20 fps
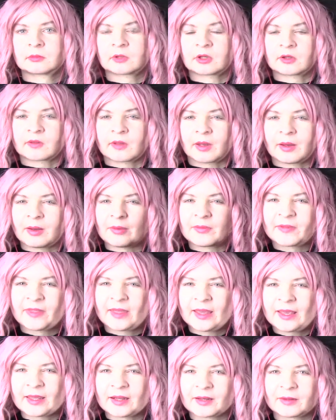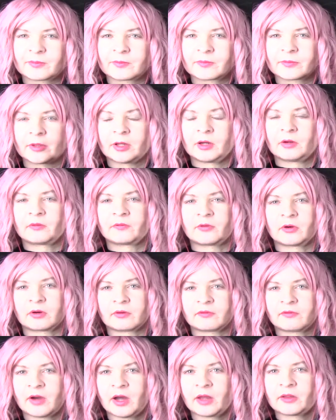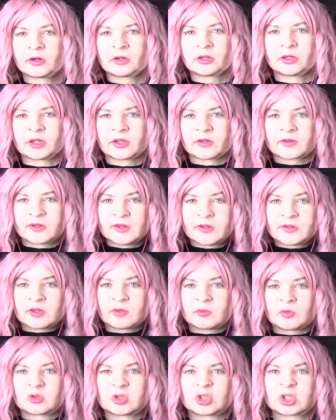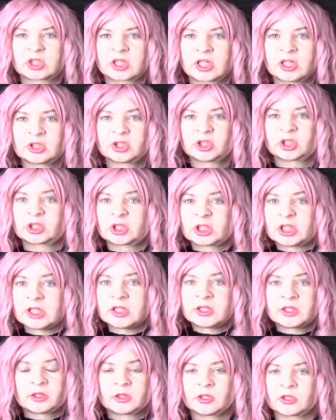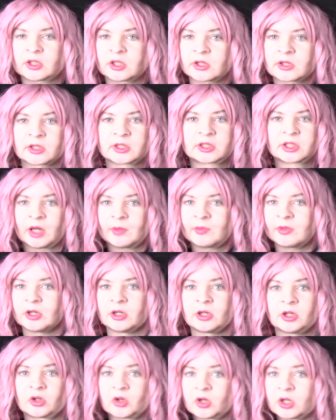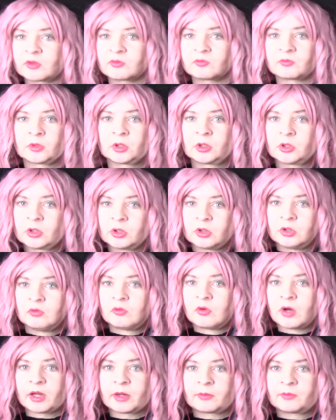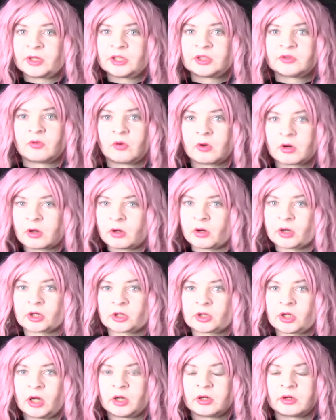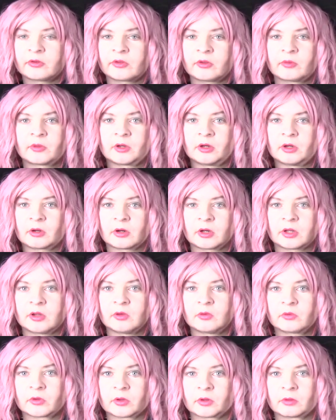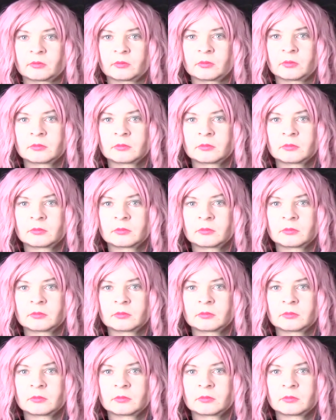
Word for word: Because I, I, was thinking, you know, if you're a father and you see someone who's just killed your kids, there's nothing stopping you. You're gonna, you got a pitchfork or a gun or something. You're gonna use it.